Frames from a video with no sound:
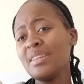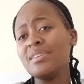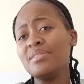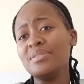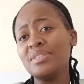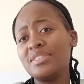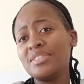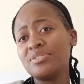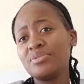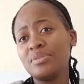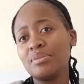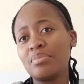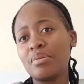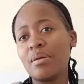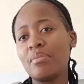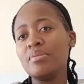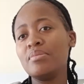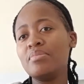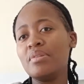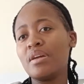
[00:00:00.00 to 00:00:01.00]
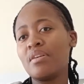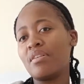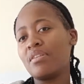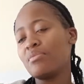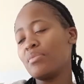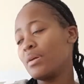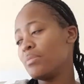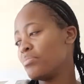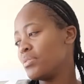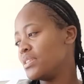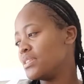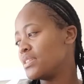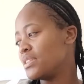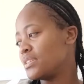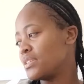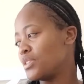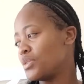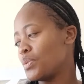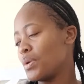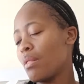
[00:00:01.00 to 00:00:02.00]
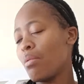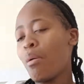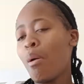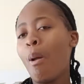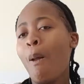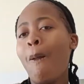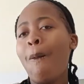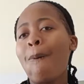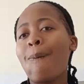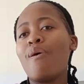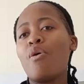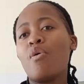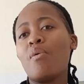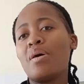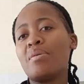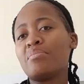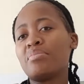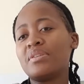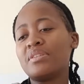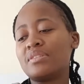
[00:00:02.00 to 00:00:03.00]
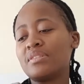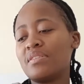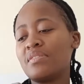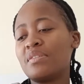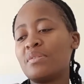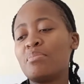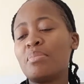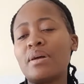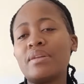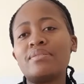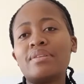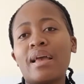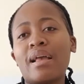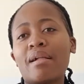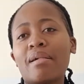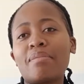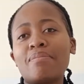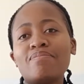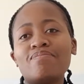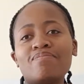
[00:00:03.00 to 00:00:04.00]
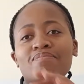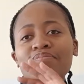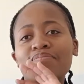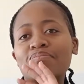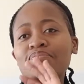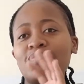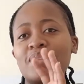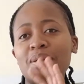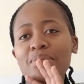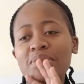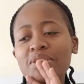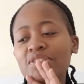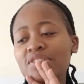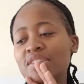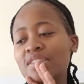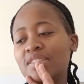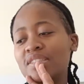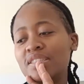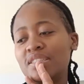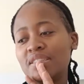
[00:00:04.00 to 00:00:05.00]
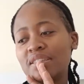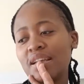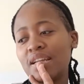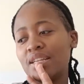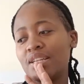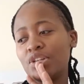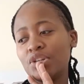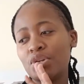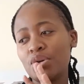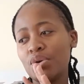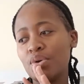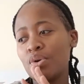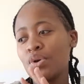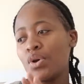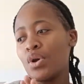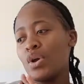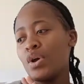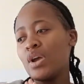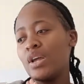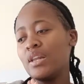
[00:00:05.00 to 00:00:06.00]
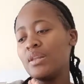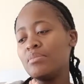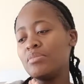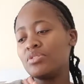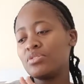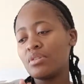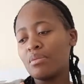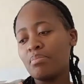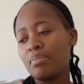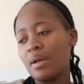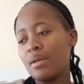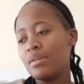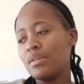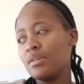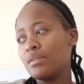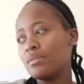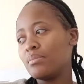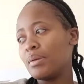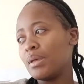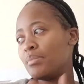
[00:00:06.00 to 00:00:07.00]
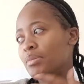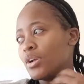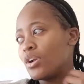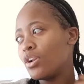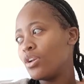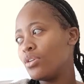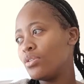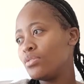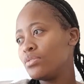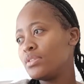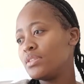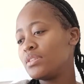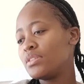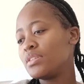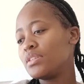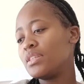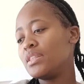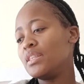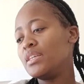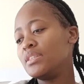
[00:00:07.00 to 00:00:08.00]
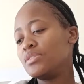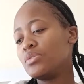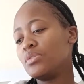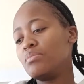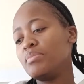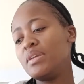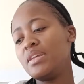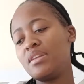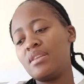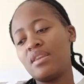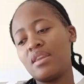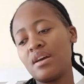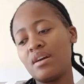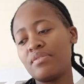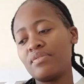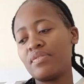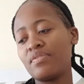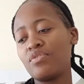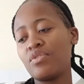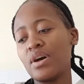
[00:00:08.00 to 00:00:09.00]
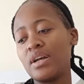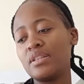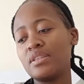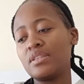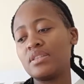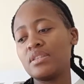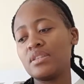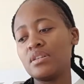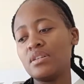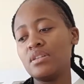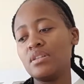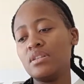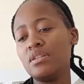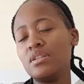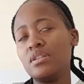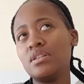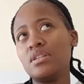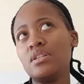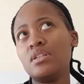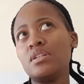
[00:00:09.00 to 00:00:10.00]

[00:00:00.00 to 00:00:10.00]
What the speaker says: which will probably be around 1.6 as well, or 1.7. But like, I'm actually deciding, no, let me stop buying baby clothes. This will be enough for until,